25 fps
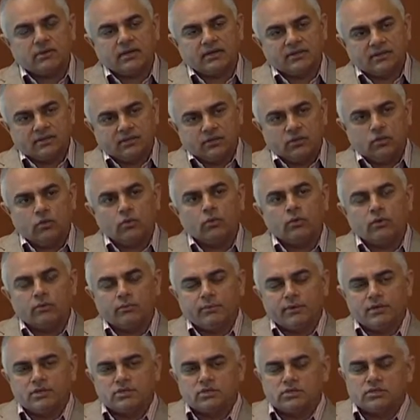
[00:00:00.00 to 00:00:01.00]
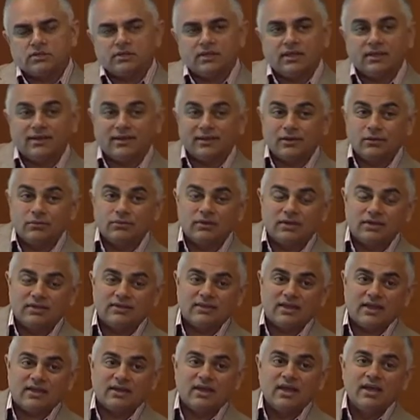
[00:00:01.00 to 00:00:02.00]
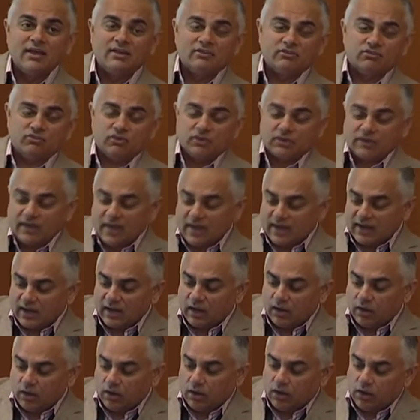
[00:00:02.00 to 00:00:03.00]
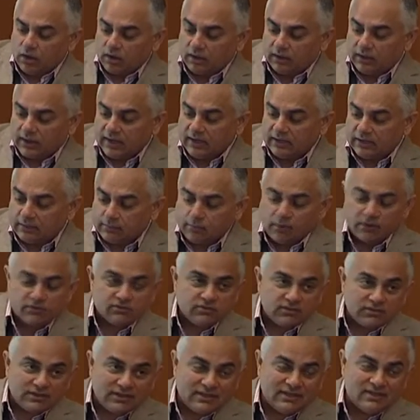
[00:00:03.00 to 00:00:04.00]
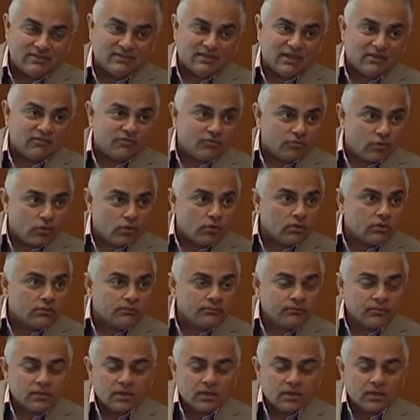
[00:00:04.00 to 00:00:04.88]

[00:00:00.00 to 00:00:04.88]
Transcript: but in the newer version, they included that Strattera or atomoxetine is L4.